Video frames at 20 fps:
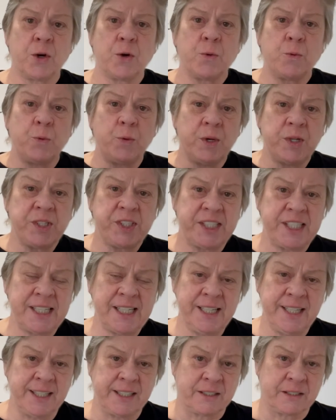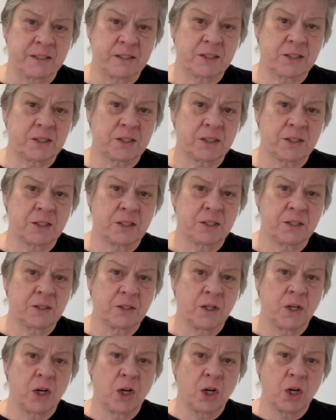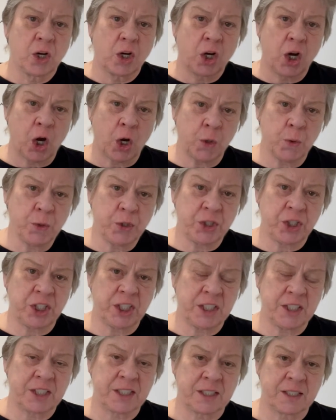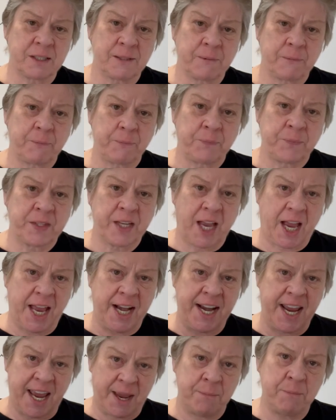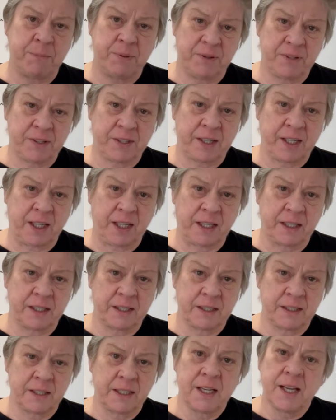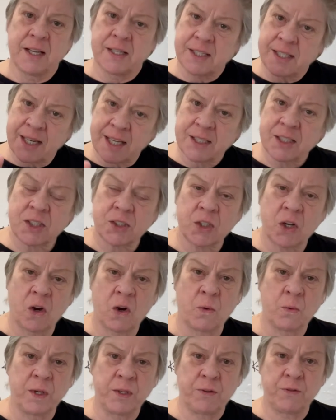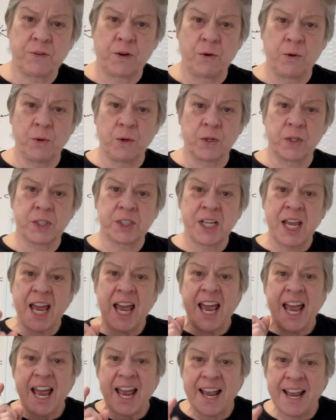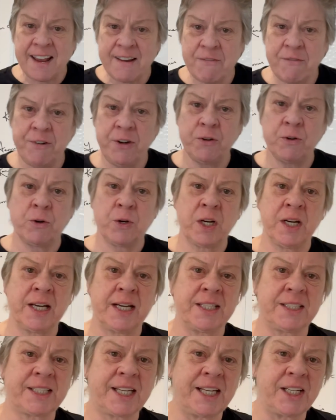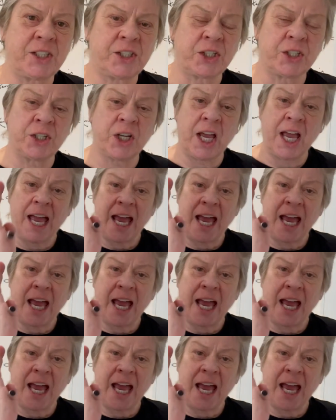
resilience, coaches, and empathy. So let's start with focus. Every organization